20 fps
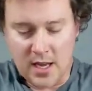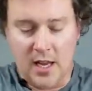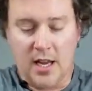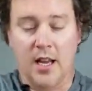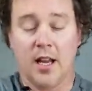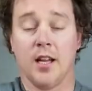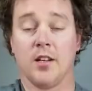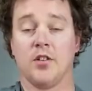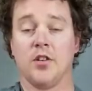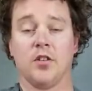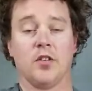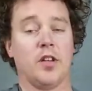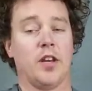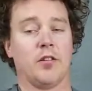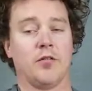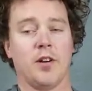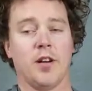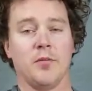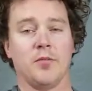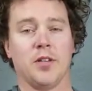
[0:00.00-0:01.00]
And just like
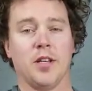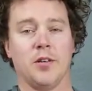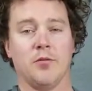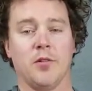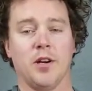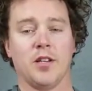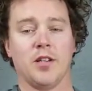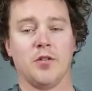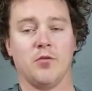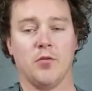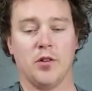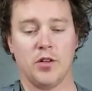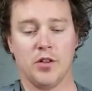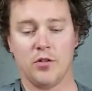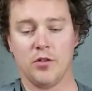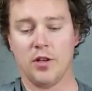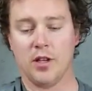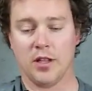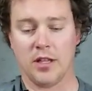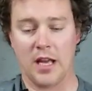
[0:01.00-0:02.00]
ram's head wedging, once you
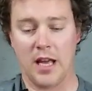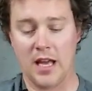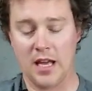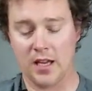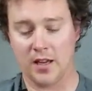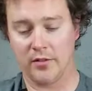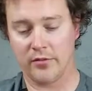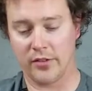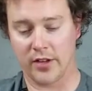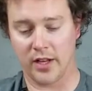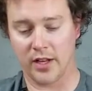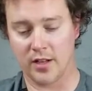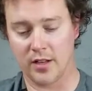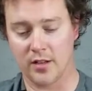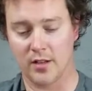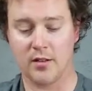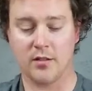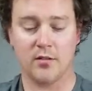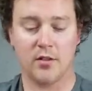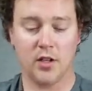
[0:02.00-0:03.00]
get the hang of it,
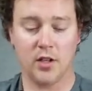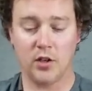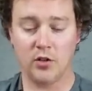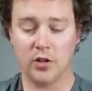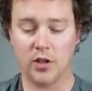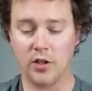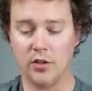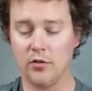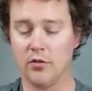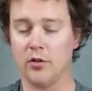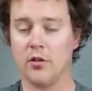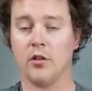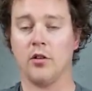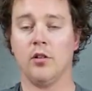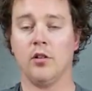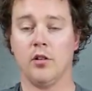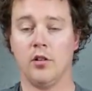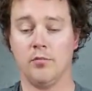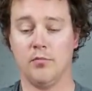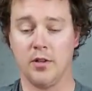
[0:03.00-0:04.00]
you can do it a
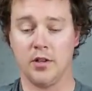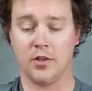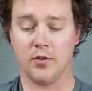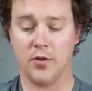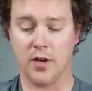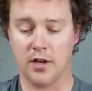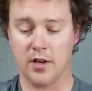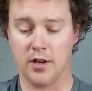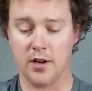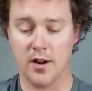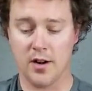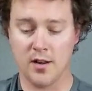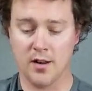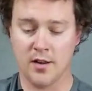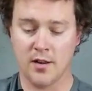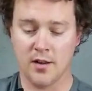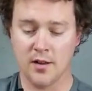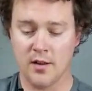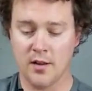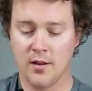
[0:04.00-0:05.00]
little much quicker.
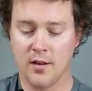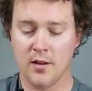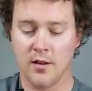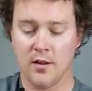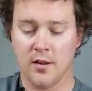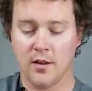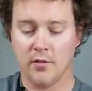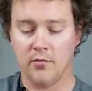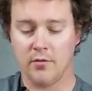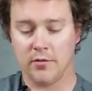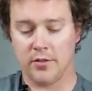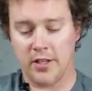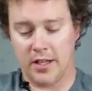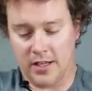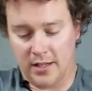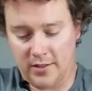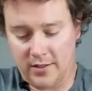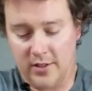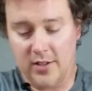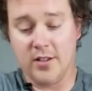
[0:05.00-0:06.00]
It won't take
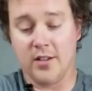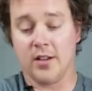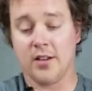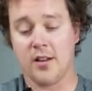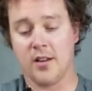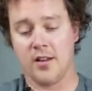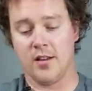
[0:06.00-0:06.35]
as long.